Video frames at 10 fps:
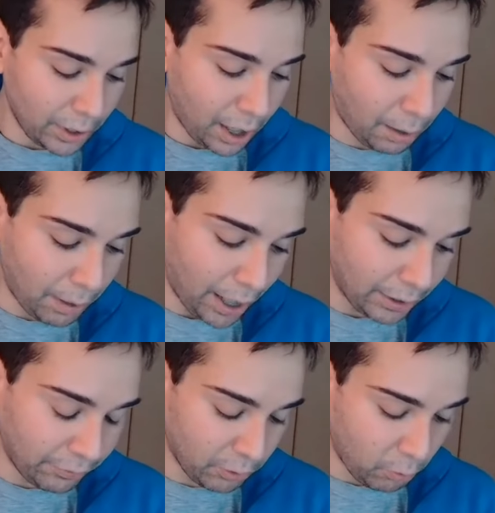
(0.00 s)
I
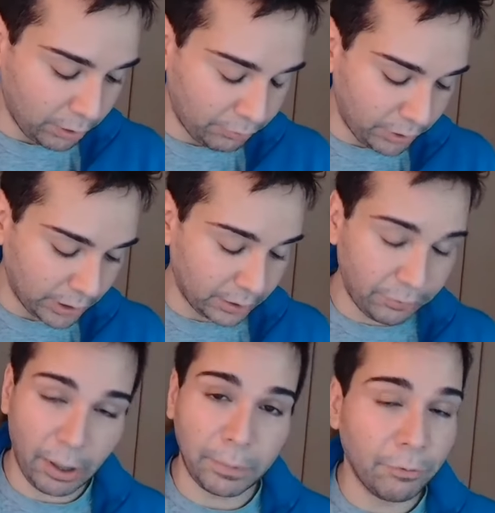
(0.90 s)
feel one of you, it's
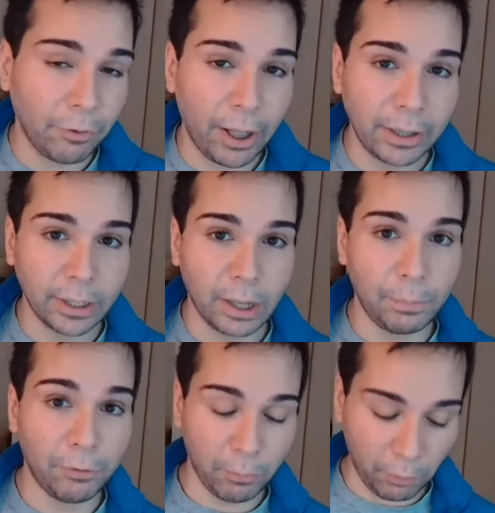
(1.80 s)
family, friends. It could
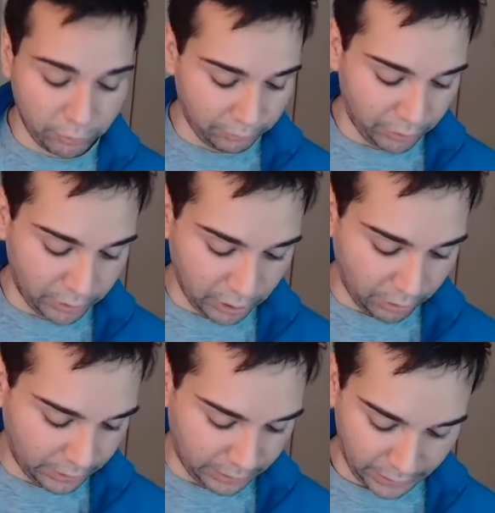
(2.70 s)
be for both of you. It's
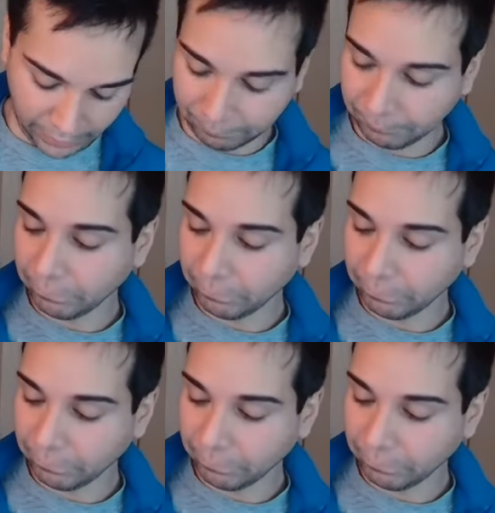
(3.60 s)
hard to say.